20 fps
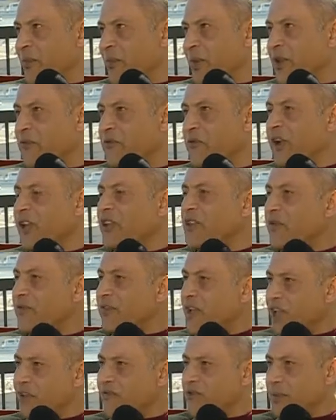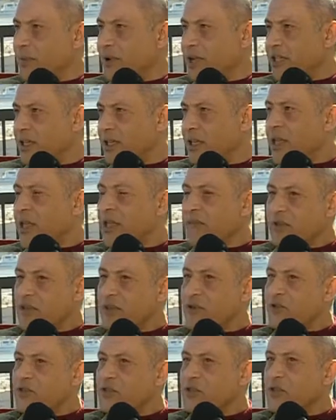in front of everybody
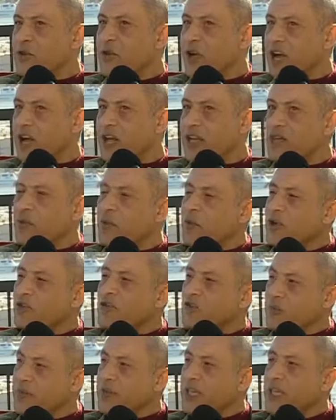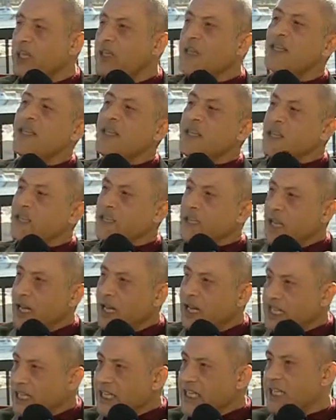because you want to be a
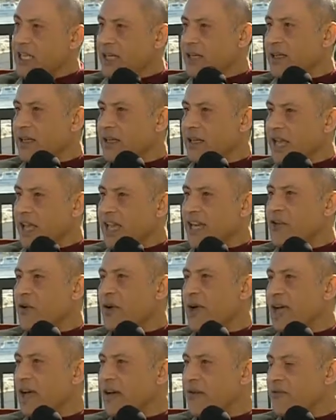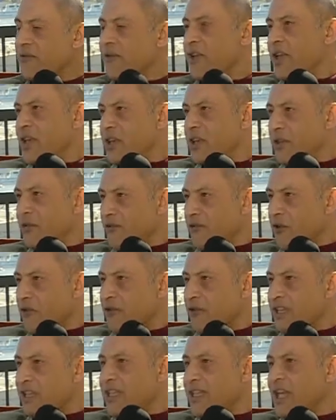leading, and you have the
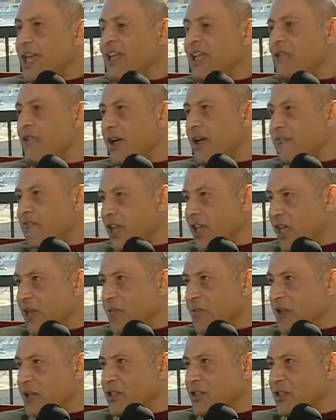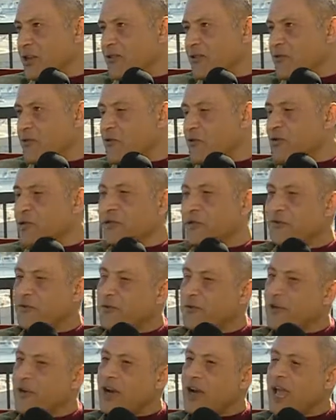focus and you have the image, of course,
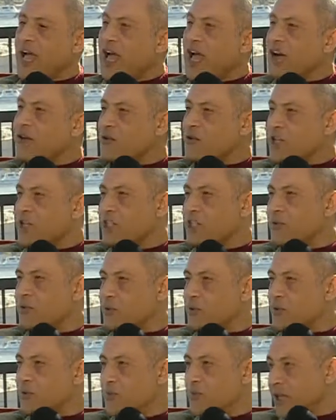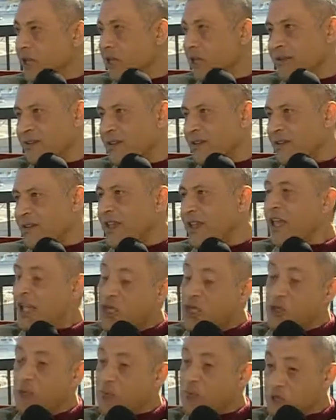for how Egypt would be.
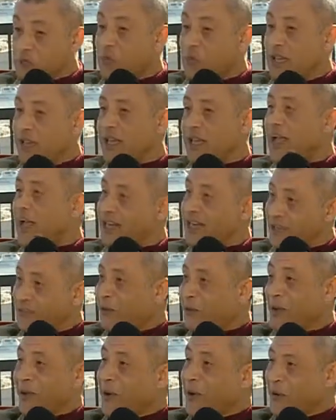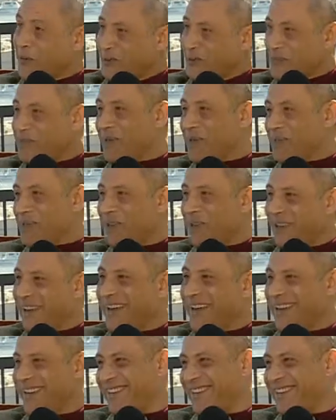Egypt is big, and it will always be big.